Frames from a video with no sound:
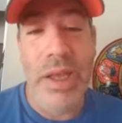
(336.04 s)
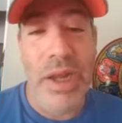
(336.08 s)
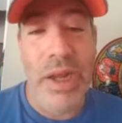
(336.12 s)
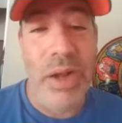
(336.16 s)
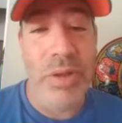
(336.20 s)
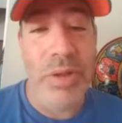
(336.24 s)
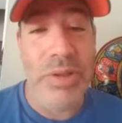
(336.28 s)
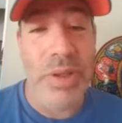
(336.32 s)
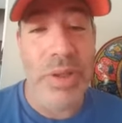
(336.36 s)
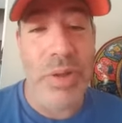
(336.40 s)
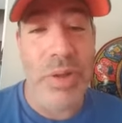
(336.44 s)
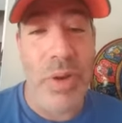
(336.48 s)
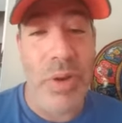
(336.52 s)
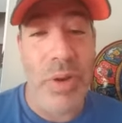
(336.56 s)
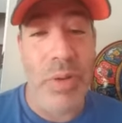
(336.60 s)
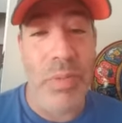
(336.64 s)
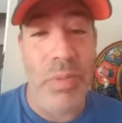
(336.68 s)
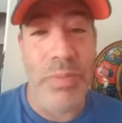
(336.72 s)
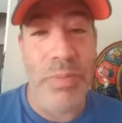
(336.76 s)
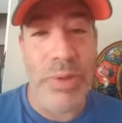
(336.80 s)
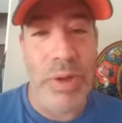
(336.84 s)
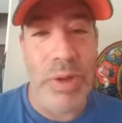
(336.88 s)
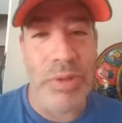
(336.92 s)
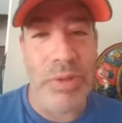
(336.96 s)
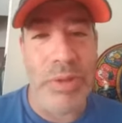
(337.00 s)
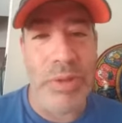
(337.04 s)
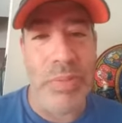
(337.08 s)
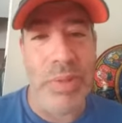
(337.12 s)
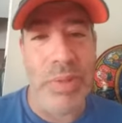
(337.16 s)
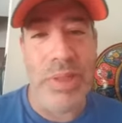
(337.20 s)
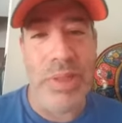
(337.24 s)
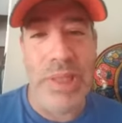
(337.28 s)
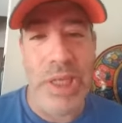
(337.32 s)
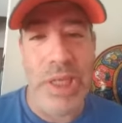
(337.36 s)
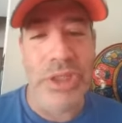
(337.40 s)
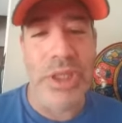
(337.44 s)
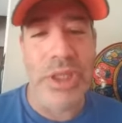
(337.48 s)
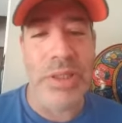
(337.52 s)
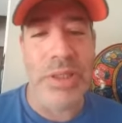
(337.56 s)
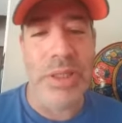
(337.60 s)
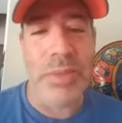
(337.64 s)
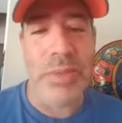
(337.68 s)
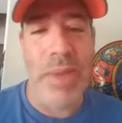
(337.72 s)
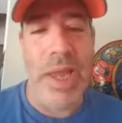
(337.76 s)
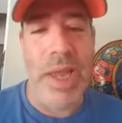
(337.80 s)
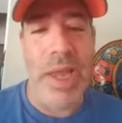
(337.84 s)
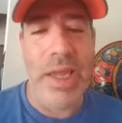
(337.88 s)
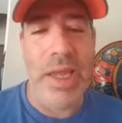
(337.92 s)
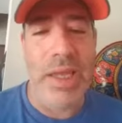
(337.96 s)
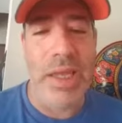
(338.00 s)
so there's some decisions
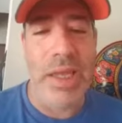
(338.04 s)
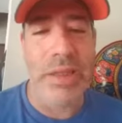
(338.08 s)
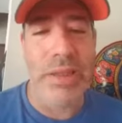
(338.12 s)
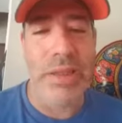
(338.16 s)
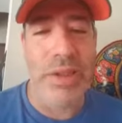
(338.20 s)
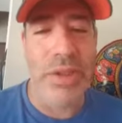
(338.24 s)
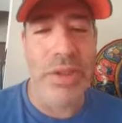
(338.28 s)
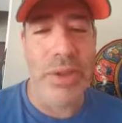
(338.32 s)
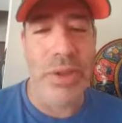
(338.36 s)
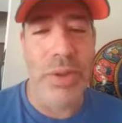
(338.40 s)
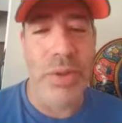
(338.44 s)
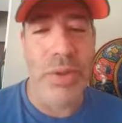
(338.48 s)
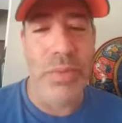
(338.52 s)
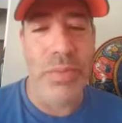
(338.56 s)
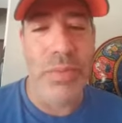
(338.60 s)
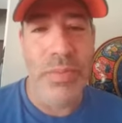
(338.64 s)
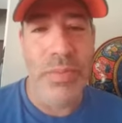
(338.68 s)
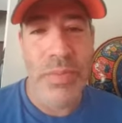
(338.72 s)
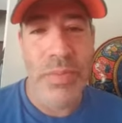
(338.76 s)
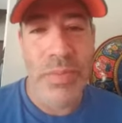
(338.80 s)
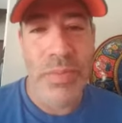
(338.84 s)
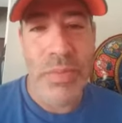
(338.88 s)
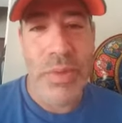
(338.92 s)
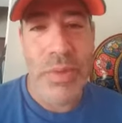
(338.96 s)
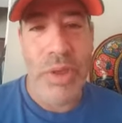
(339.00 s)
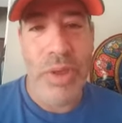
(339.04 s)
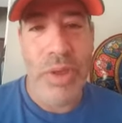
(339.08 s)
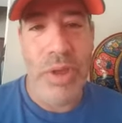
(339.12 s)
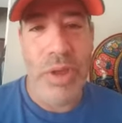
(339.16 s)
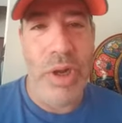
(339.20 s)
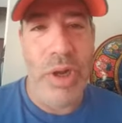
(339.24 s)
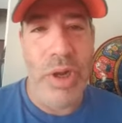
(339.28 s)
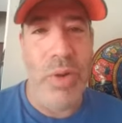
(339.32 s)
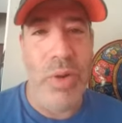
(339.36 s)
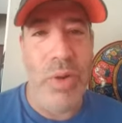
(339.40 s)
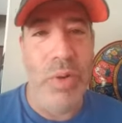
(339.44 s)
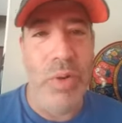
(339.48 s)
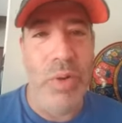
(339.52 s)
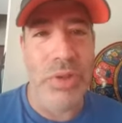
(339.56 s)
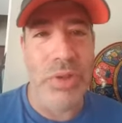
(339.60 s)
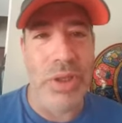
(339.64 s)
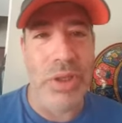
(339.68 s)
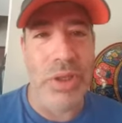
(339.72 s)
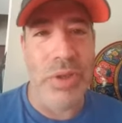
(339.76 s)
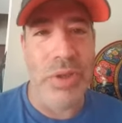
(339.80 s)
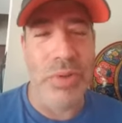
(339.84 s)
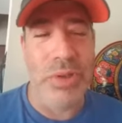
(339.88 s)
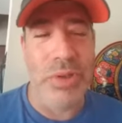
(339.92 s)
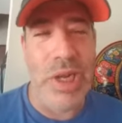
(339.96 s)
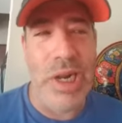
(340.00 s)
to make as to, who's
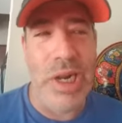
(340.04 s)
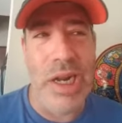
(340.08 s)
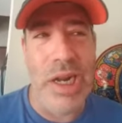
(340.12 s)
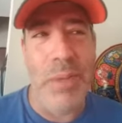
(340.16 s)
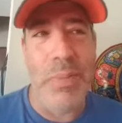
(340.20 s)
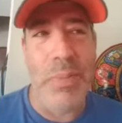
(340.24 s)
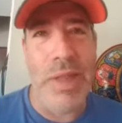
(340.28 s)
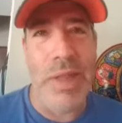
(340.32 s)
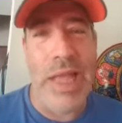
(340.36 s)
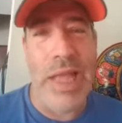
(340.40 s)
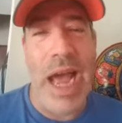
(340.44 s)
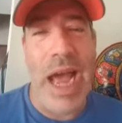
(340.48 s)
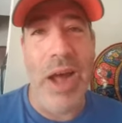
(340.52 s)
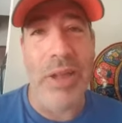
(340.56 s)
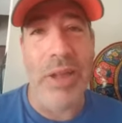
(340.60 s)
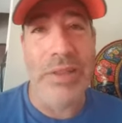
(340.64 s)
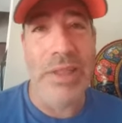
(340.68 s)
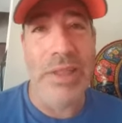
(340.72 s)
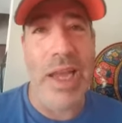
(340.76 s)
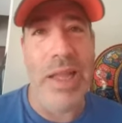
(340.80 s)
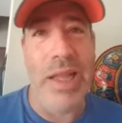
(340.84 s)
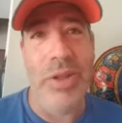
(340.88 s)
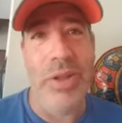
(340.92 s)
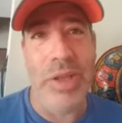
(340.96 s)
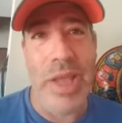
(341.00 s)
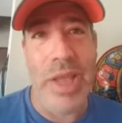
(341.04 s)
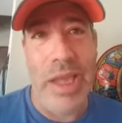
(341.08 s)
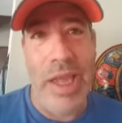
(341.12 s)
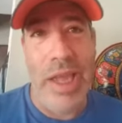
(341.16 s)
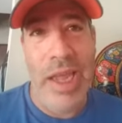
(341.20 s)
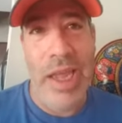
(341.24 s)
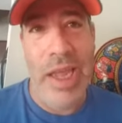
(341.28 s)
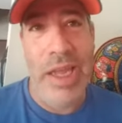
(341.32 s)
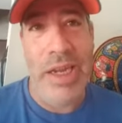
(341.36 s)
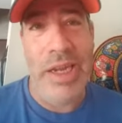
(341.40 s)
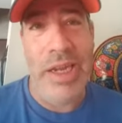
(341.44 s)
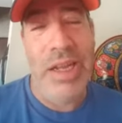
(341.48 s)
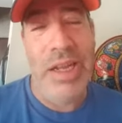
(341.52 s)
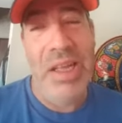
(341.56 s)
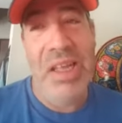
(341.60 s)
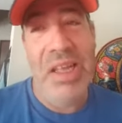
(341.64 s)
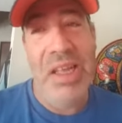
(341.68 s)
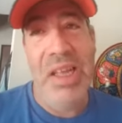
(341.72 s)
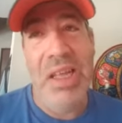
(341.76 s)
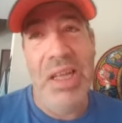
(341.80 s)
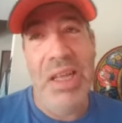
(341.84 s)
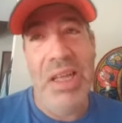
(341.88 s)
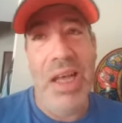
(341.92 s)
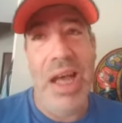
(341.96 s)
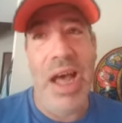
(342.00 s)
going to end up on the outside looking in.
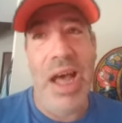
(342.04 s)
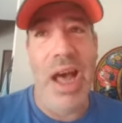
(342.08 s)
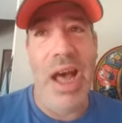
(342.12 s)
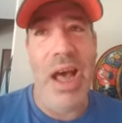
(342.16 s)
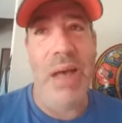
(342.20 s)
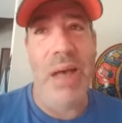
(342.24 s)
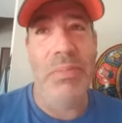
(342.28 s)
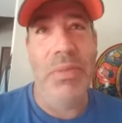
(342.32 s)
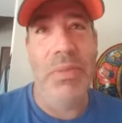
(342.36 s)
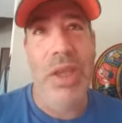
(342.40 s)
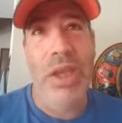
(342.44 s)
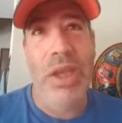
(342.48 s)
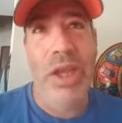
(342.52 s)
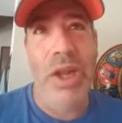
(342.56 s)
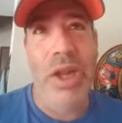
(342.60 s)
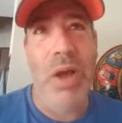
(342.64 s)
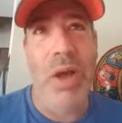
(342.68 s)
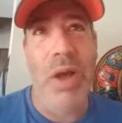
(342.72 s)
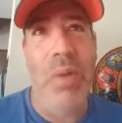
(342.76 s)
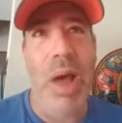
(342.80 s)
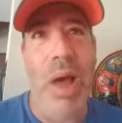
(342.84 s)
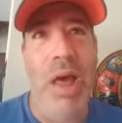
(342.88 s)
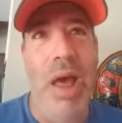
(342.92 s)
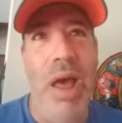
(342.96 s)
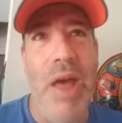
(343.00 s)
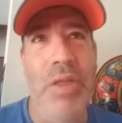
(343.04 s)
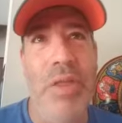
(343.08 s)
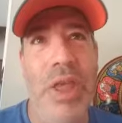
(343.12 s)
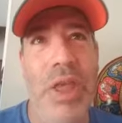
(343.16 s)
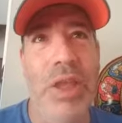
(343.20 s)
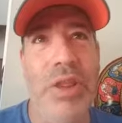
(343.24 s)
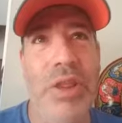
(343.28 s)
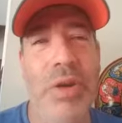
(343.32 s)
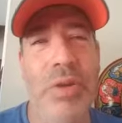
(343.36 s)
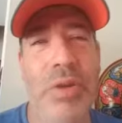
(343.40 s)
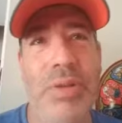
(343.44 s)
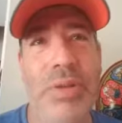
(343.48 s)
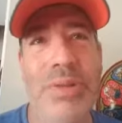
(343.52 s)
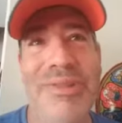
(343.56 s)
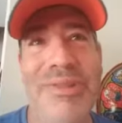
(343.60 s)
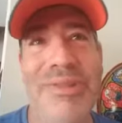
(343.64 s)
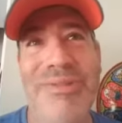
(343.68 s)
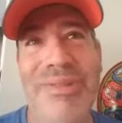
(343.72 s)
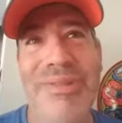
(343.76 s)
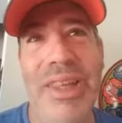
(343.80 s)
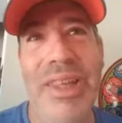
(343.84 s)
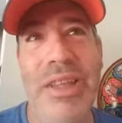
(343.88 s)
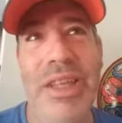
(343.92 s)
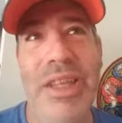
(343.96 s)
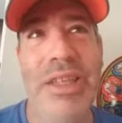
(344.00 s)
I think
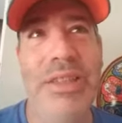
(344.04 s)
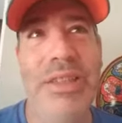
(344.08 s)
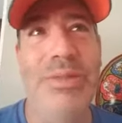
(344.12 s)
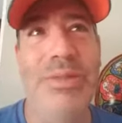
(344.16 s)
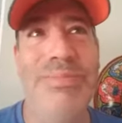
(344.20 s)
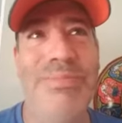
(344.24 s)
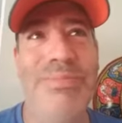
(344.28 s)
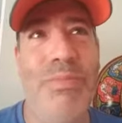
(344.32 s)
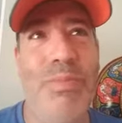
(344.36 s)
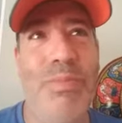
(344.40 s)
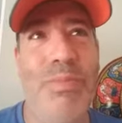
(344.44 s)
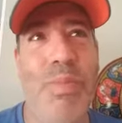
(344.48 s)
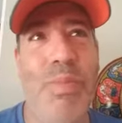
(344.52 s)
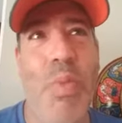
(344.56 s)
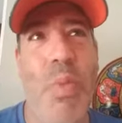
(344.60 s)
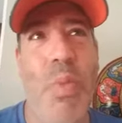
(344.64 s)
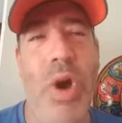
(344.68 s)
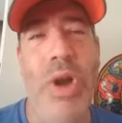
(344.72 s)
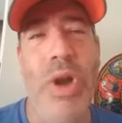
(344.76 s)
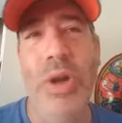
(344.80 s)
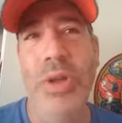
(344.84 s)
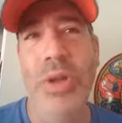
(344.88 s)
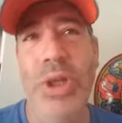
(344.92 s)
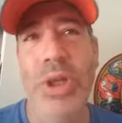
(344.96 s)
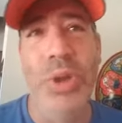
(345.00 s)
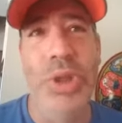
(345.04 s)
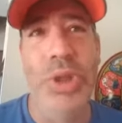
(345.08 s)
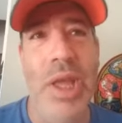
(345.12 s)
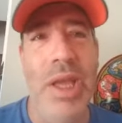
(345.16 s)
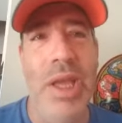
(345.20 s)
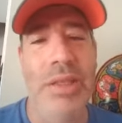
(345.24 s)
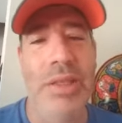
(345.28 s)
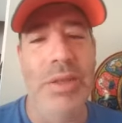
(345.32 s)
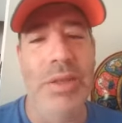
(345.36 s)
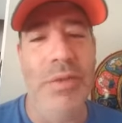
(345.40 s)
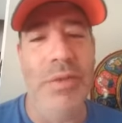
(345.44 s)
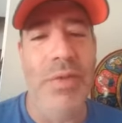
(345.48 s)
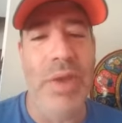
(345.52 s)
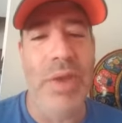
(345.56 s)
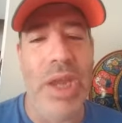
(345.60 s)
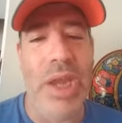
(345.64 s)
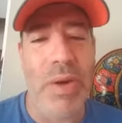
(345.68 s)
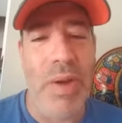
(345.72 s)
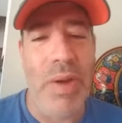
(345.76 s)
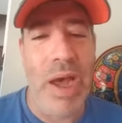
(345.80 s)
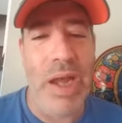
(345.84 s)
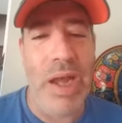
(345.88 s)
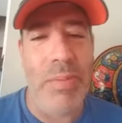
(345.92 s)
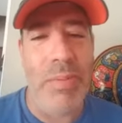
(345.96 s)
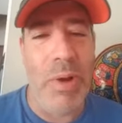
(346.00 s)
there's at least one or two things to
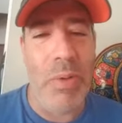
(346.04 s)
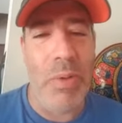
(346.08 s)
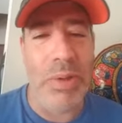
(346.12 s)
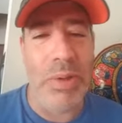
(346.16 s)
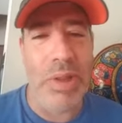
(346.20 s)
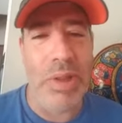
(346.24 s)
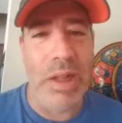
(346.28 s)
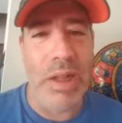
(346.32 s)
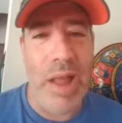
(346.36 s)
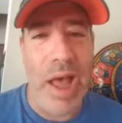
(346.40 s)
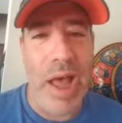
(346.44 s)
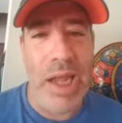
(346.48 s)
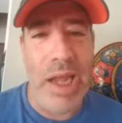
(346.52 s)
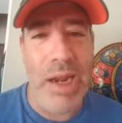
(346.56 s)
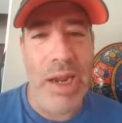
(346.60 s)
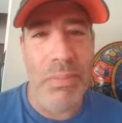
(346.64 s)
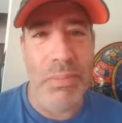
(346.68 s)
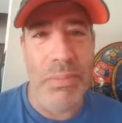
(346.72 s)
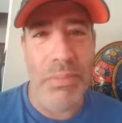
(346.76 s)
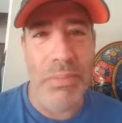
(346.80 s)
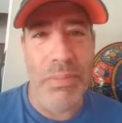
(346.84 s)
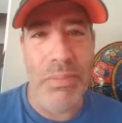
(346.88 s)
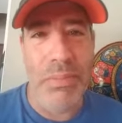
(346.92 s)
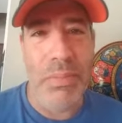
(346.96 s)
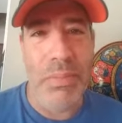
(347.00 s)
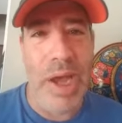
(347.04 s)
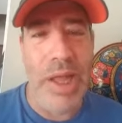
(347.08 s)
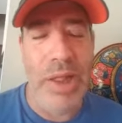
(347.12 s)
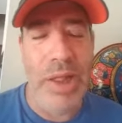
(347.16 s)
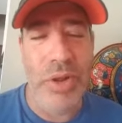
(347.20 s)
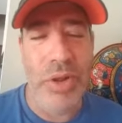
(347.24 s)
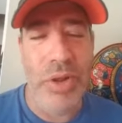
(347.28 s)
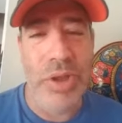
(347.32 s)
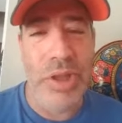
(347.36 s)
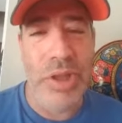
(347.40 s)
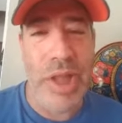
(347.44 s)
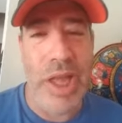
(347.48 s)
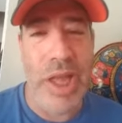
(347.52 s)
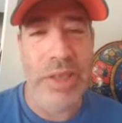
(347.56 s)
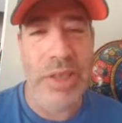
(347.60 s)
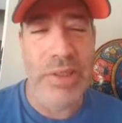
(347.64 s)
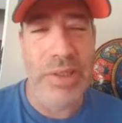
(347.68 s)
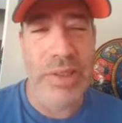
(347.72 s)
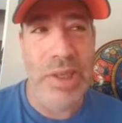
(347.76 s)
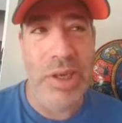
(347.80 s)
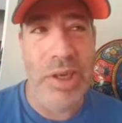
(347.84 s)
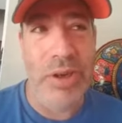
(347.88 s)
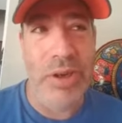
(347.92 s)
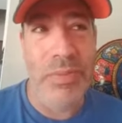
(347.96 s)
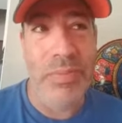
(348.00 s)
figure out about what the lineup might look like
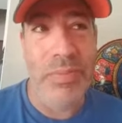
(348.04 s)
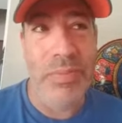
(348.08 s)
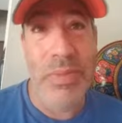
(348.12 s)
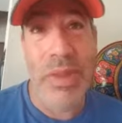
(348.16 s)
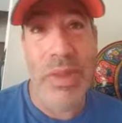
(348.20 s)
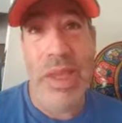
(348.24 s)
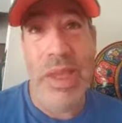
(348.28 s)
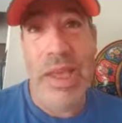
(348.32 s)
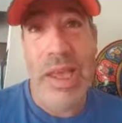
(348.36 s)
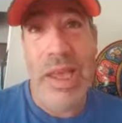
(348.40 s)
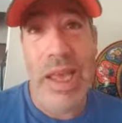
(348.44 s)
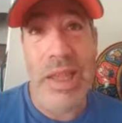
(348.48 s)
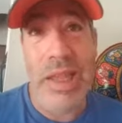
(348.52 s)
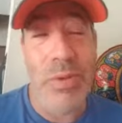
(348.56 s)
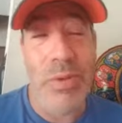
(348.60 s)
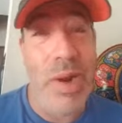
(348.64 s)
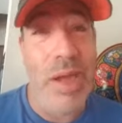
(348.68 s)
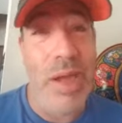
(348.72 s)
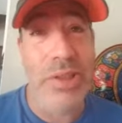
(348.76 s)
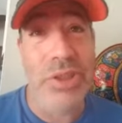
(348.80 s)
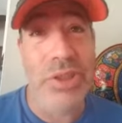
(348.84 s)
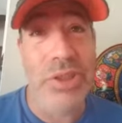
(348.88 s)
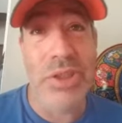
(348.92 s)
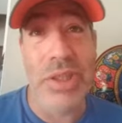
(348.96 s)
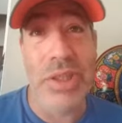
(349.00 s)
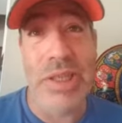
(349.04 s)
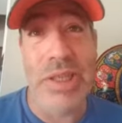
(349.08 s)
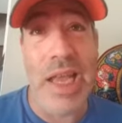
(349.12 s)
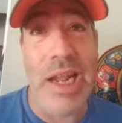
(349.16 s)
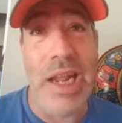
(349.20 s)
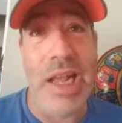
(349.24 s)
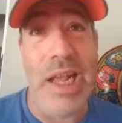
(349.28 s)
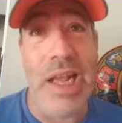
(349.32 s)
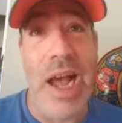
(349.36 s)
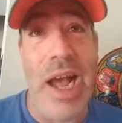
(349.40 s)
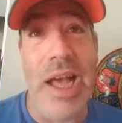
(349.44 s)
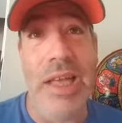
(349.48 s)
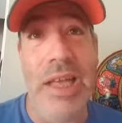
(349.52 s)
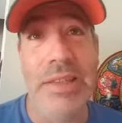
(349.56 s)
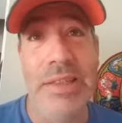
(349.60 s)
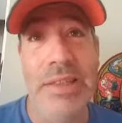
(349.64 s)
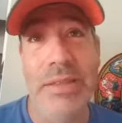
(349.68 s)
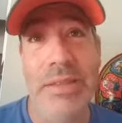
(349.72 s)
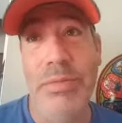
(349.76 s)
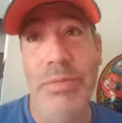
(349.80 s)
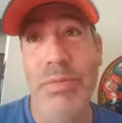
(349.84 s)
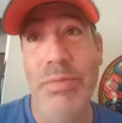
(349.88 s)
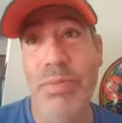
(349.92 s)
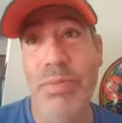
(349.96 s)
still. And the rest is just getting guys